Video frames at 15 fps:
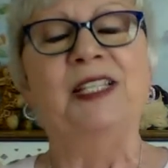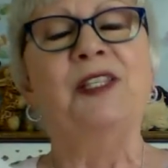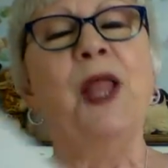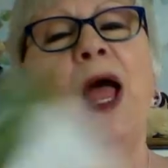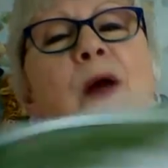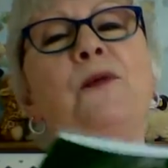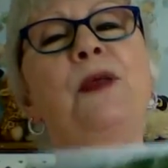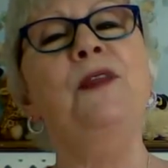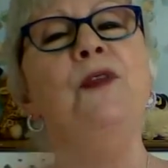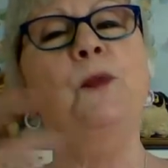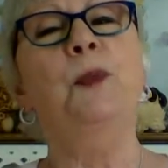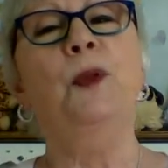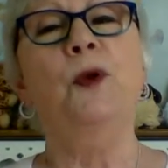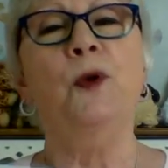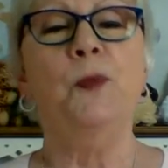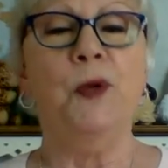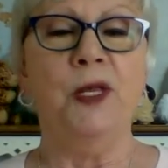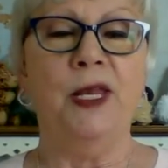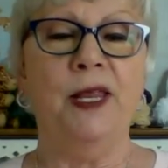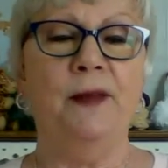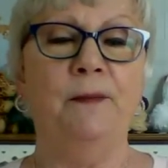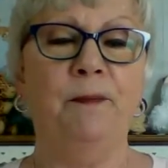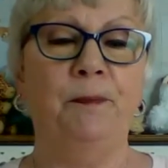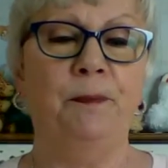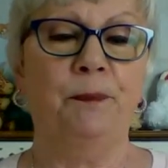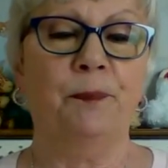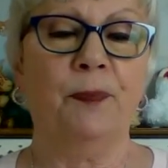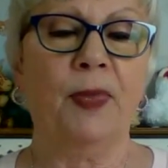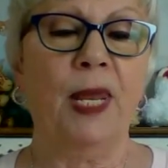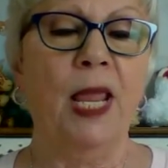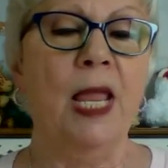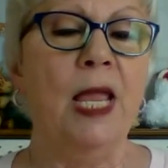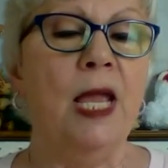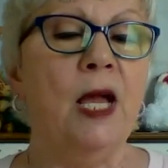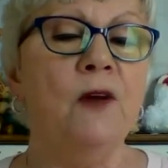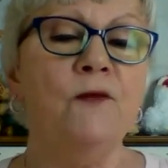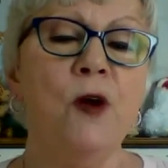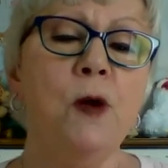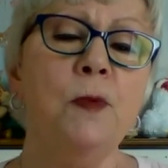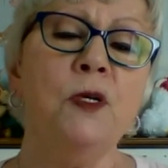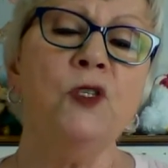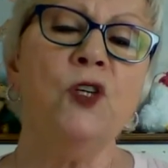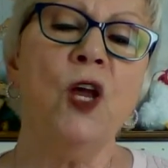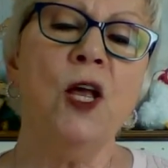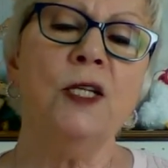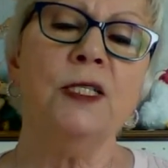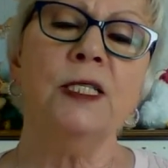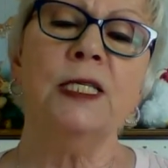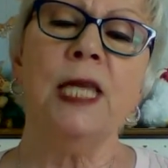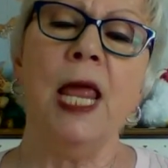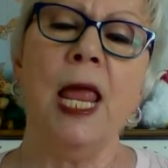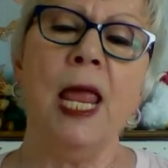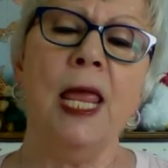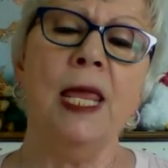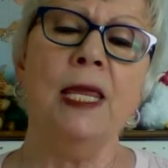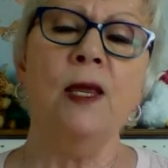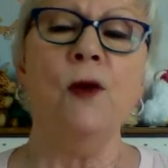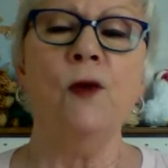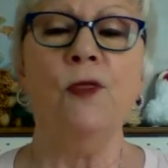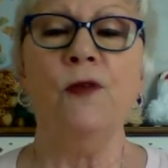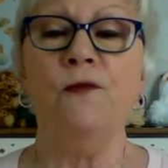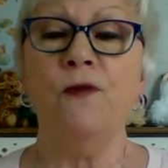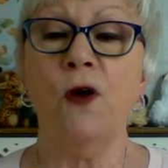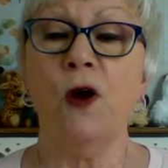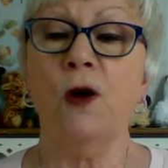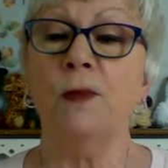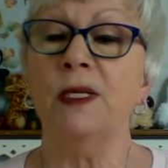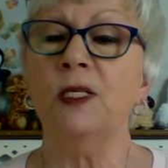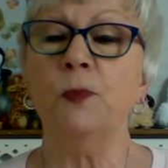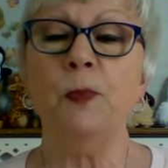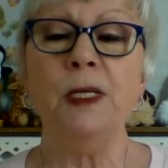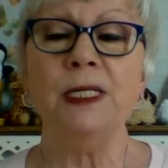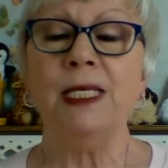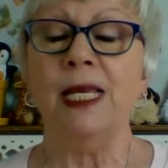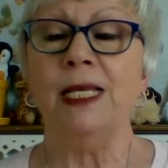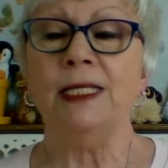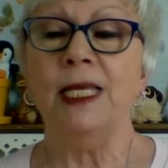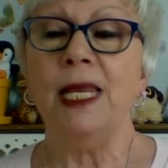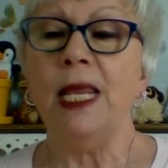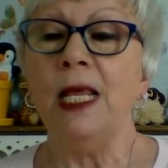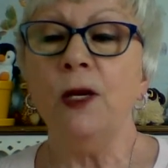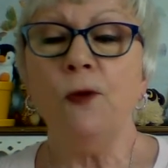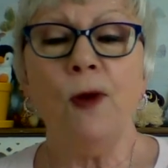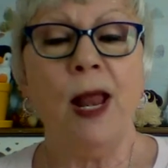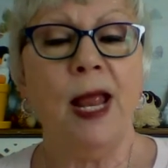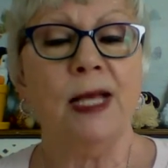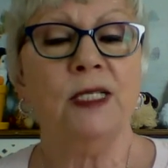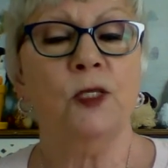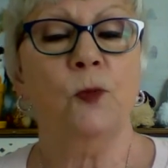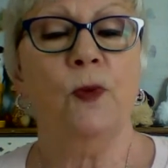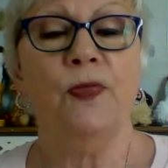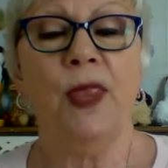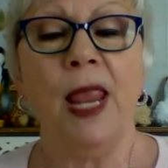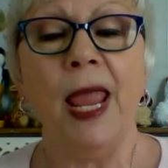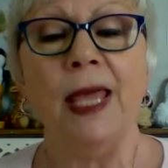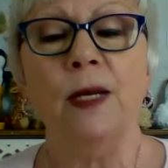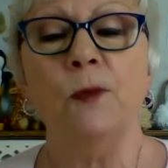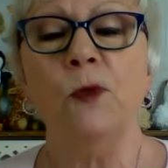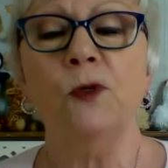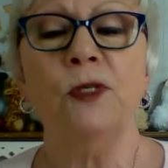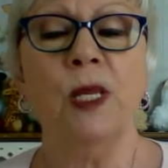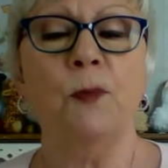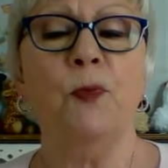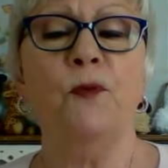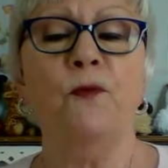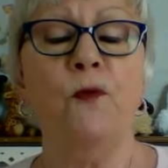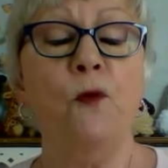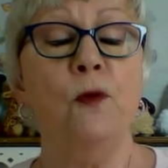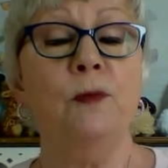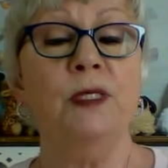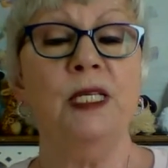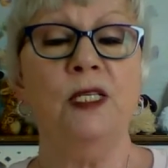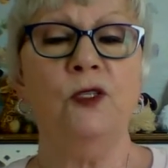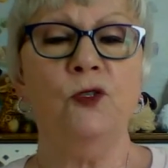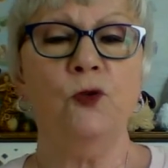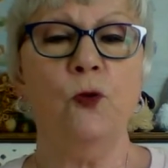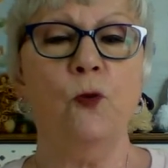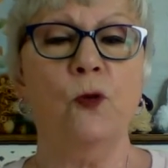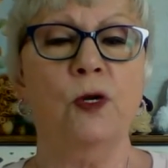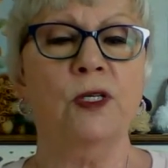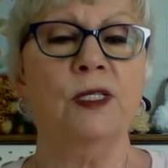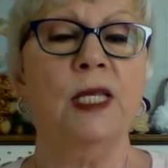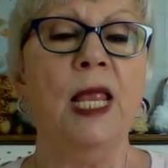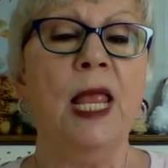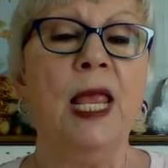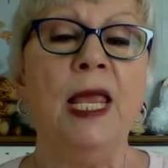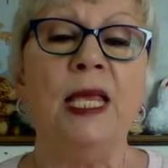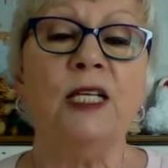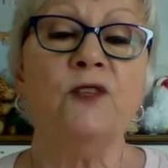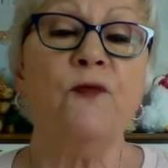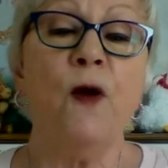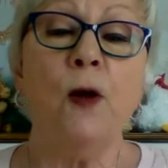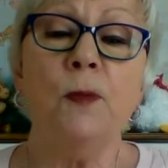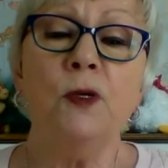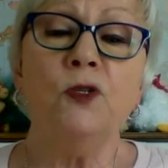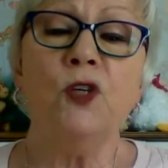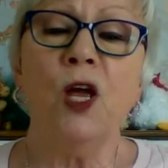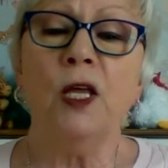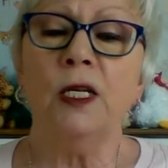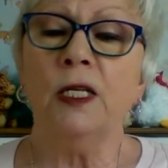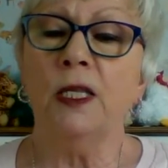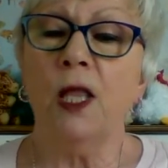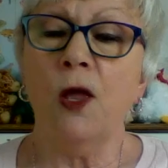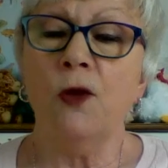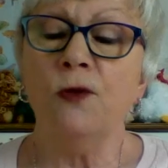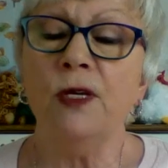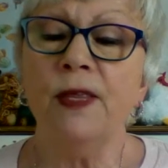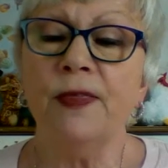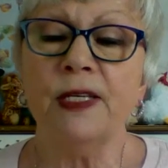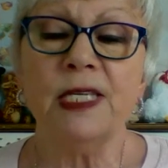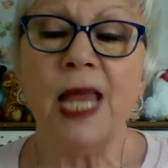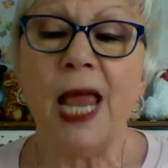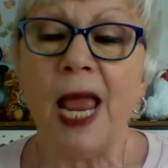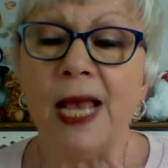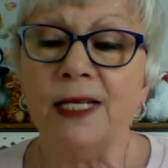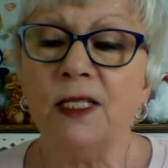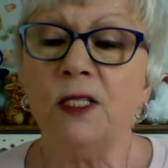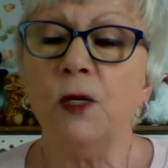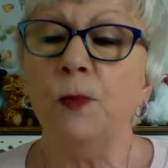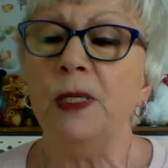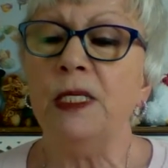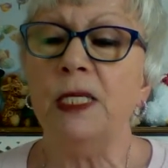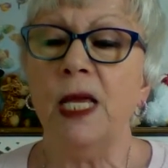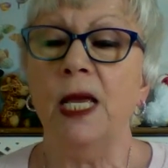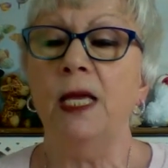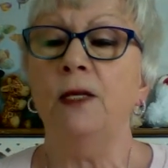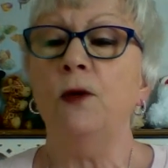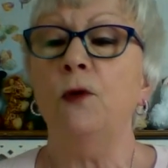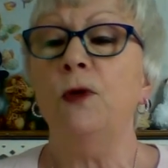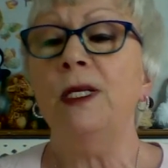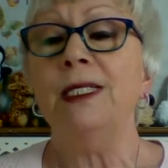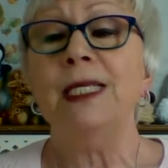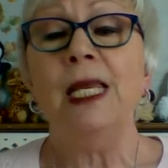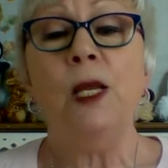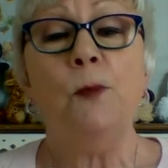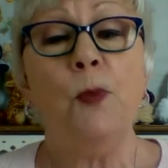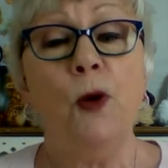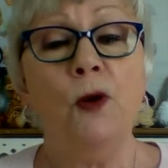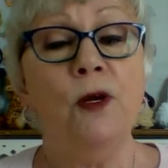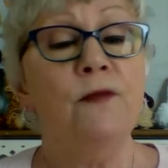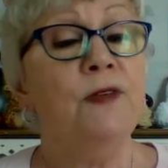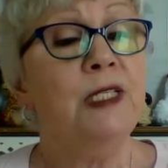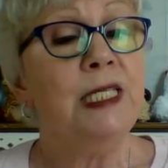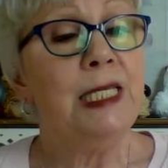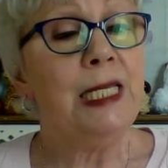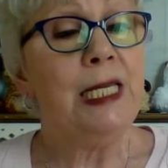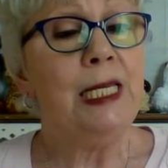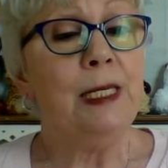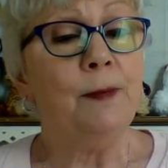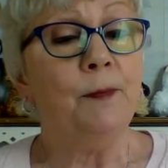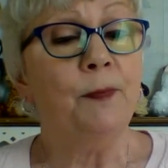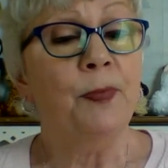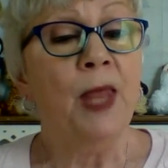Now I'll read the blurb on it. Farmer John's day on the farm is busy as he interacts with the animals and performs his chores. Is Farmer John alone in the task to be done, or is he a part of a team?